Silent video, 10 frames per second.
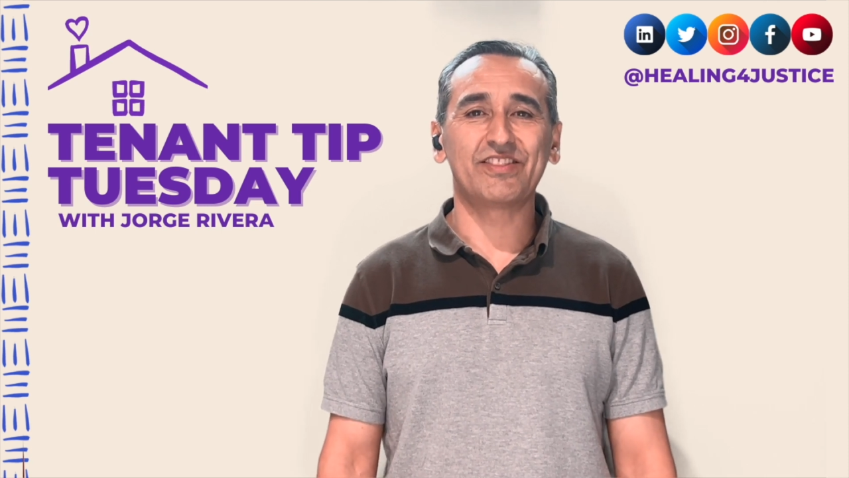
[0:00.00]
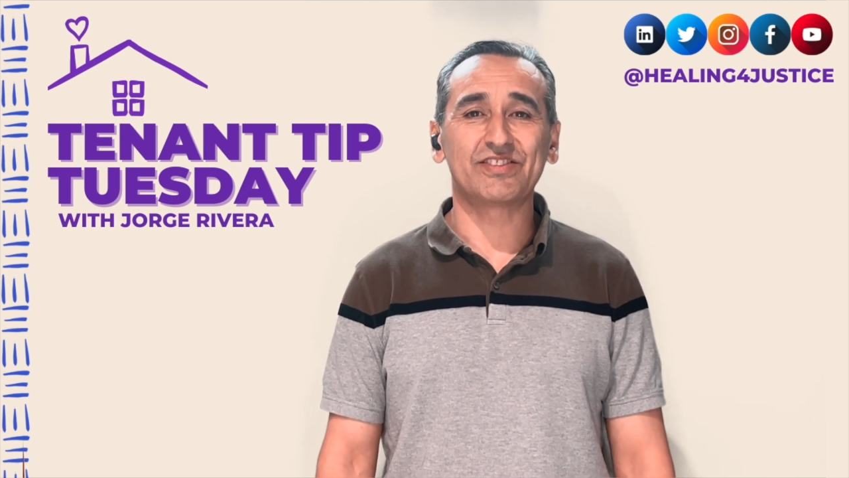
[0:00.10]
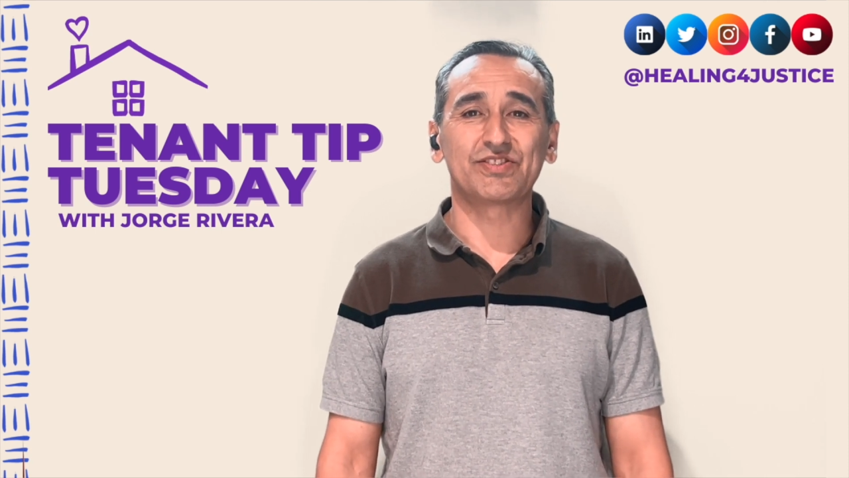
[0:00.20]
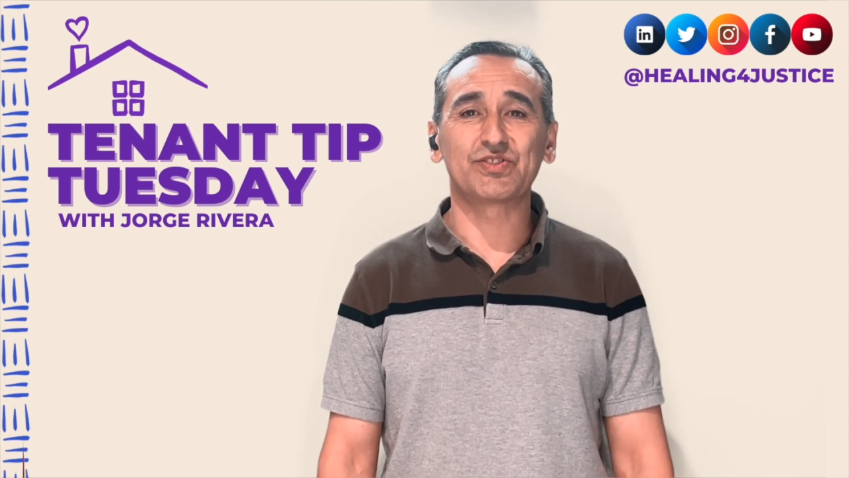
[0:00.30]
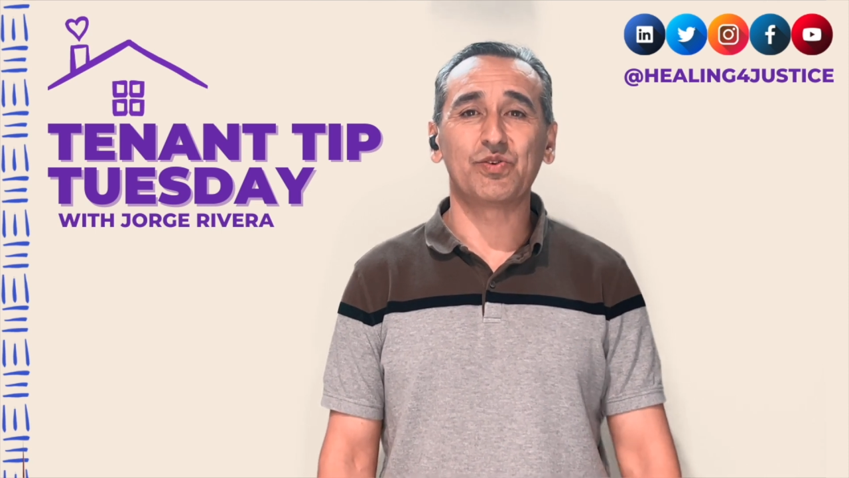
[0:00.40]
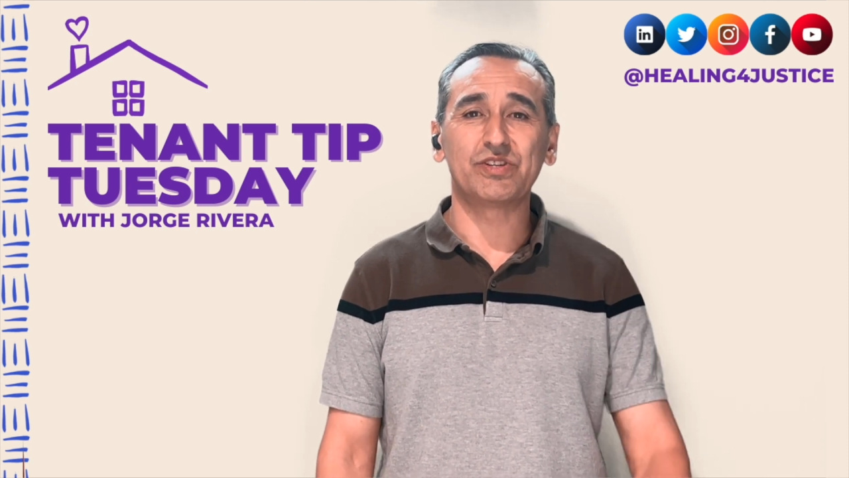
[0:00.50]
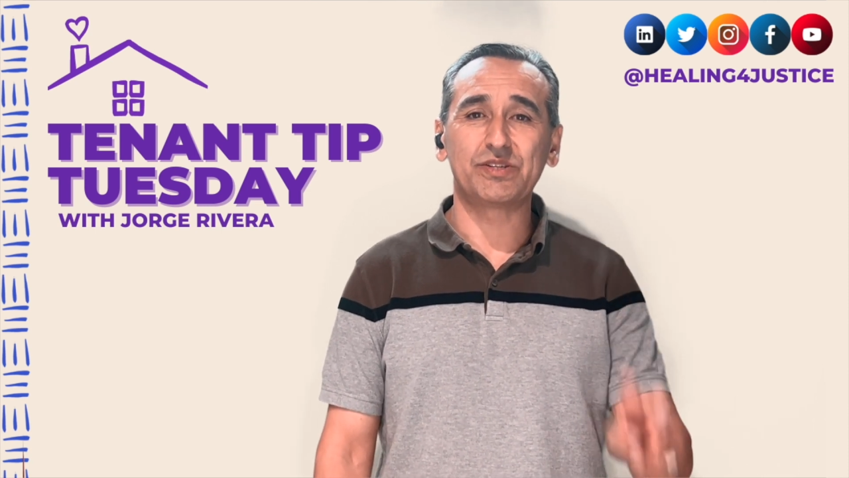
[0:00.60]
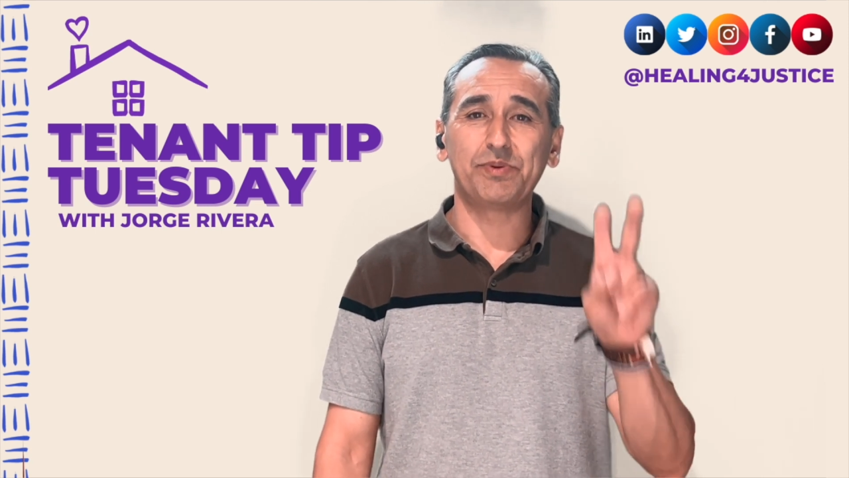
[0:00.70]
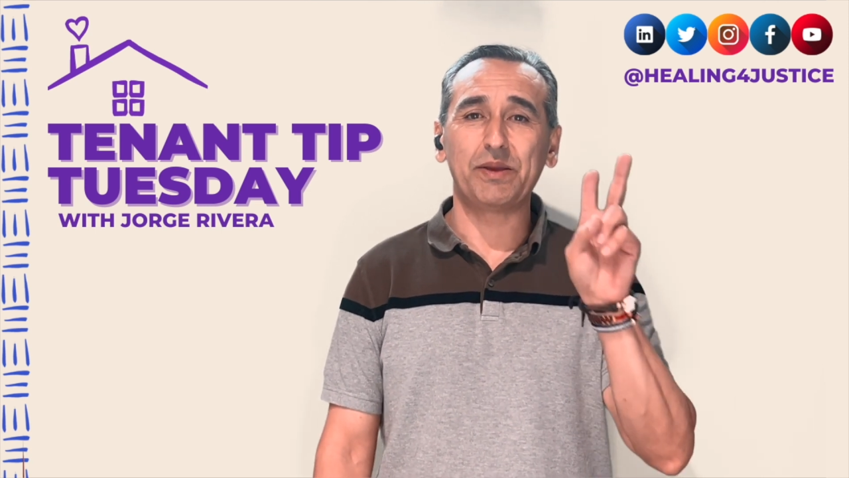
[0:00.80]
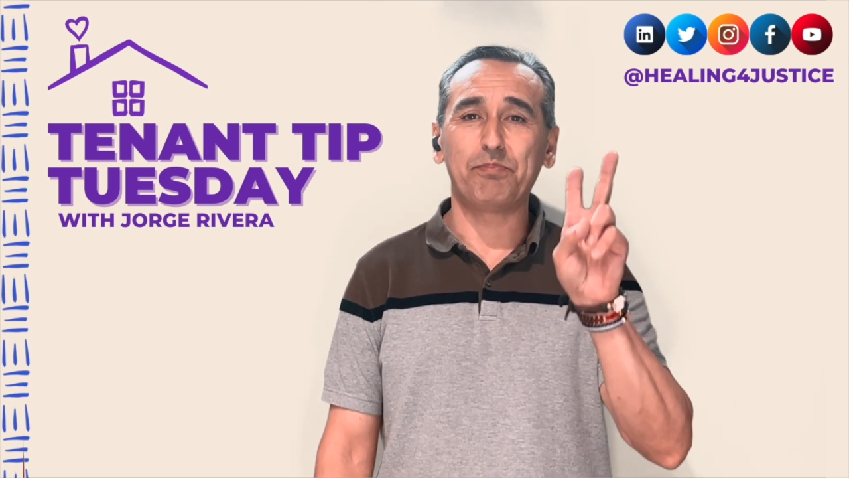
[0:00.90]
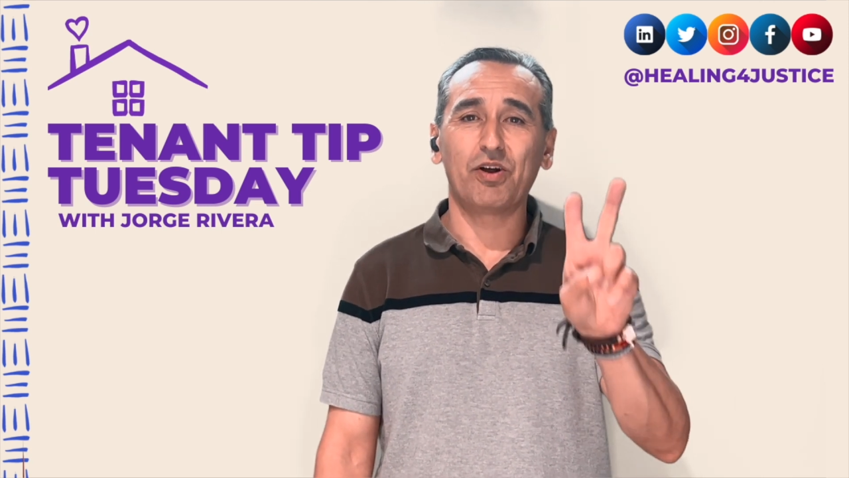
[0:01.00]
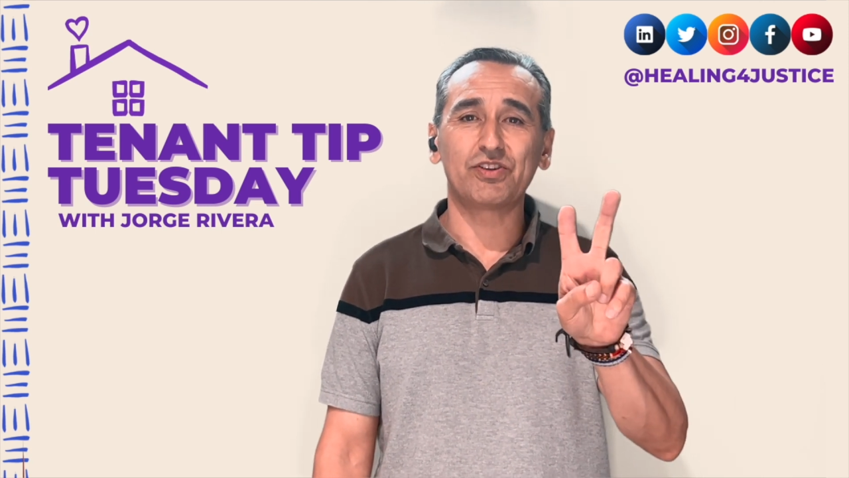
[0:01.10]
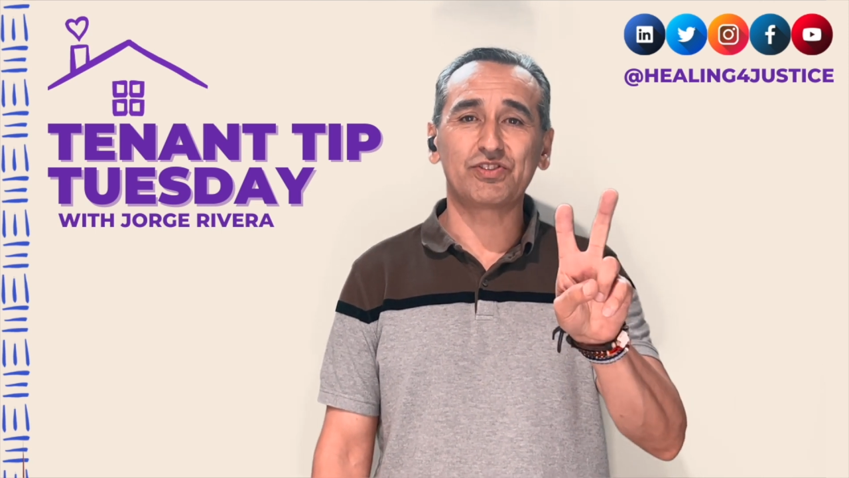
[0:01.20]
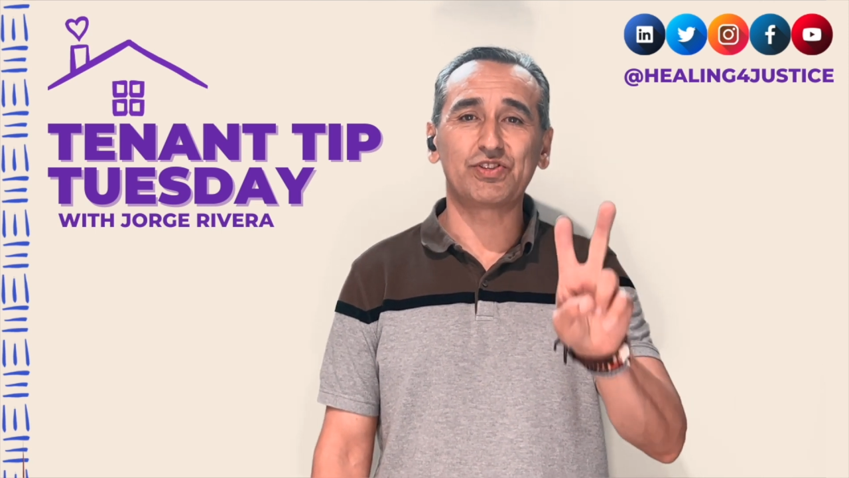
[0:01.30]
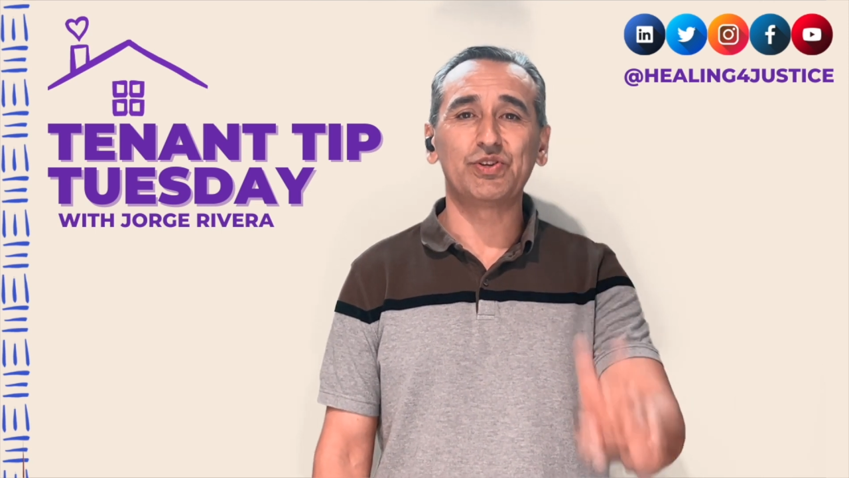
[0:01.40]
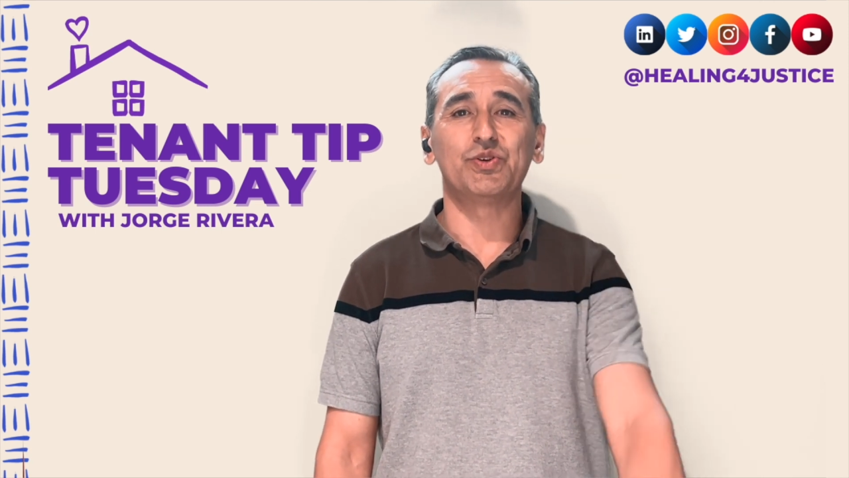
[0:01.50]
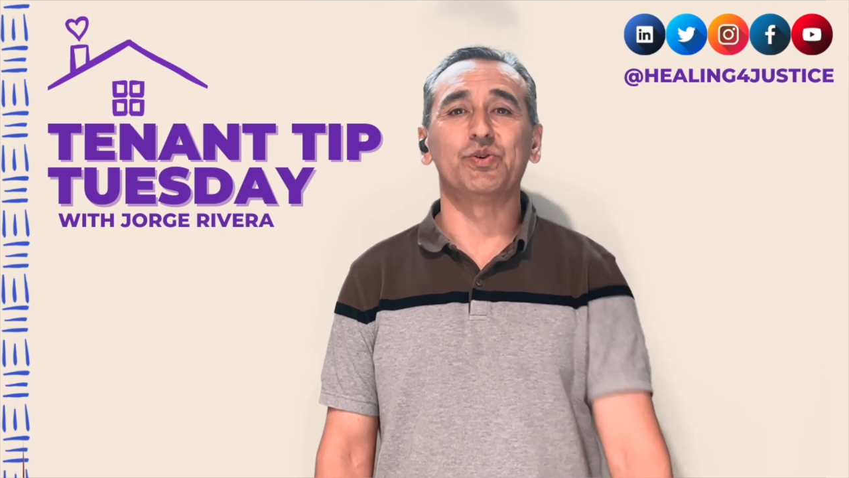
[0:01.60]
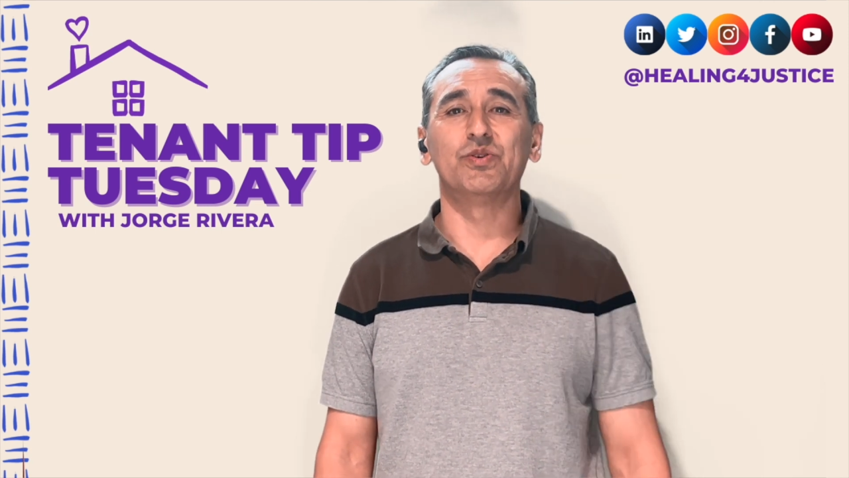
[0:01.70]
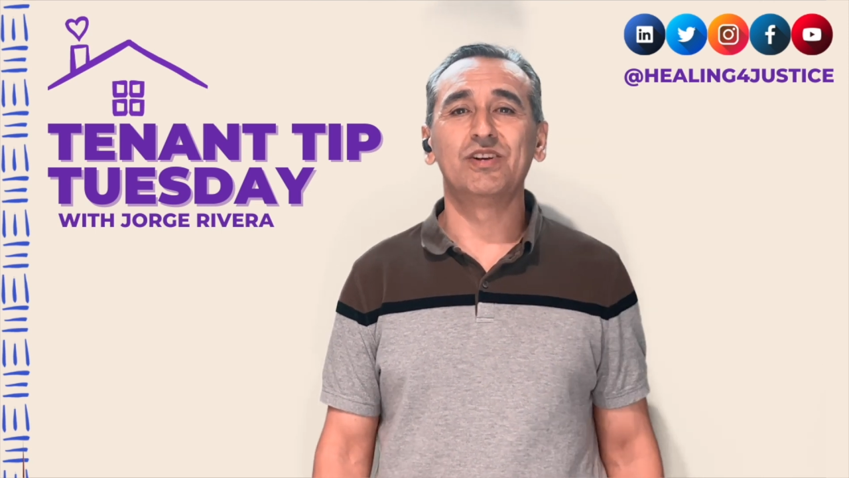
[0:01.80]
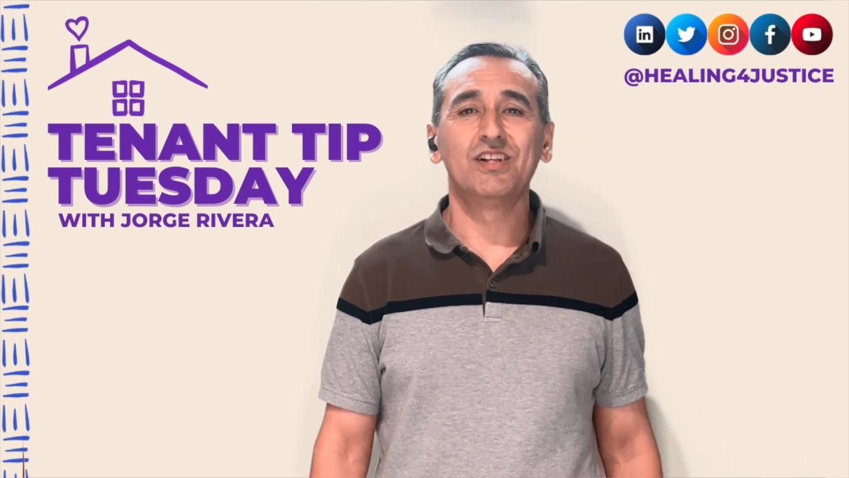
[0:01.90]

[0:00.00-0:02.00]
This is going to be part two